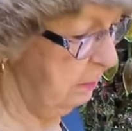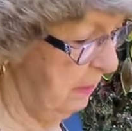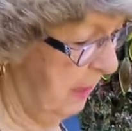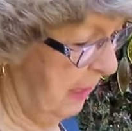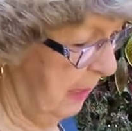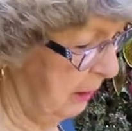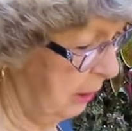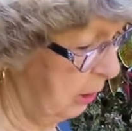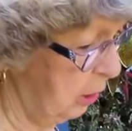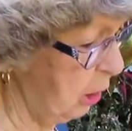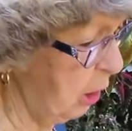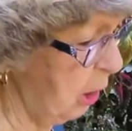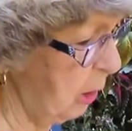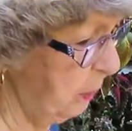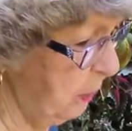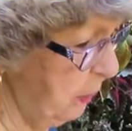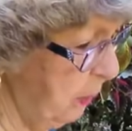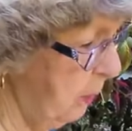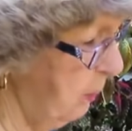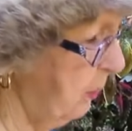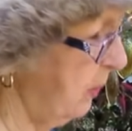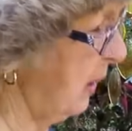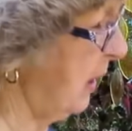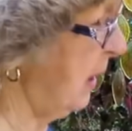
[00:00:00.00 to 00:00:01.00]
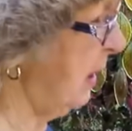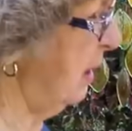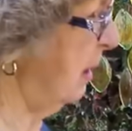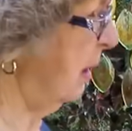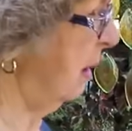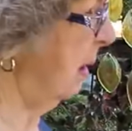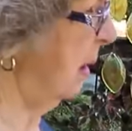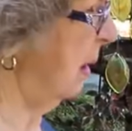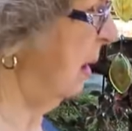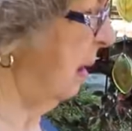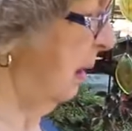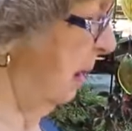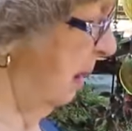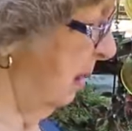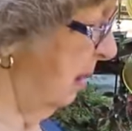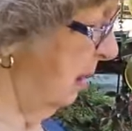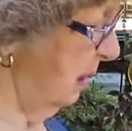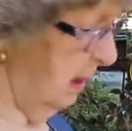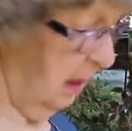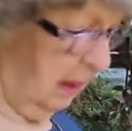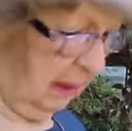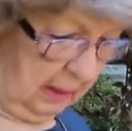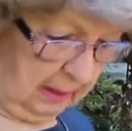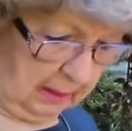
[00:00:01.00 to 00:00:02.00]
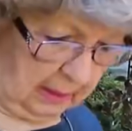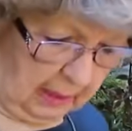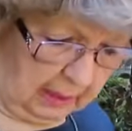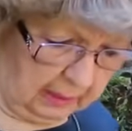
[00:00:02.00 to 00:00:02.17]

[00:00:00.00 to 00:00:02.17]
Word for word: my cup over here. And